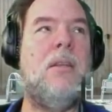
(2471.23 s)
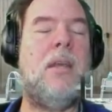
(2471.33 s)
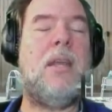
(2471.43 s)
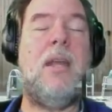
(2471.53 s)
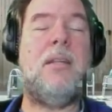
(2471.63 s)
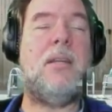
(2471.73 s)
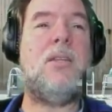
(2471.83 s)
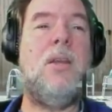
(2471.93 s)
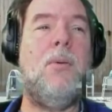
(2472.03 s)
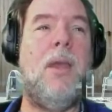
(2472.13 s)

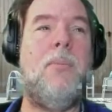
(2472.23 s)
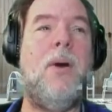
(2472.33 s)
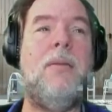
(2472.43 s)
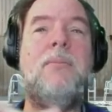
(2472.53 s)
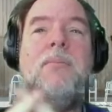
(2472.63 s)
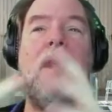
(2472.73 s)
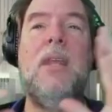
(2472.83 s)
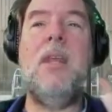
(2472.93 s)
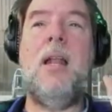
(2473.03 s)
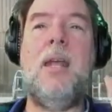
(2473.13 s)
Context QA, but
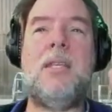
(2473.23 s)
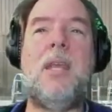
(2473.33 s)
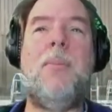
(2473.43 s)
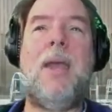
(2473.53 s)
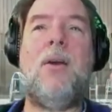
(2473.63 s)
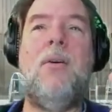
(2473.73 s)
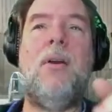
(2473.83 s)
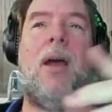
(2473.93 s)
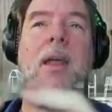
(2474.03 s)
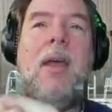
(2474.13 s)
let's get back
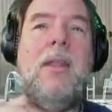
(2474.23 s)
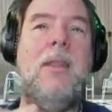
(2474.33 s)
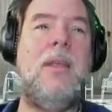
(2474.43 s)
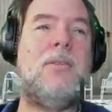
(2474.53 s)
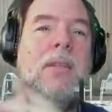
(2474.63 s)
over on this.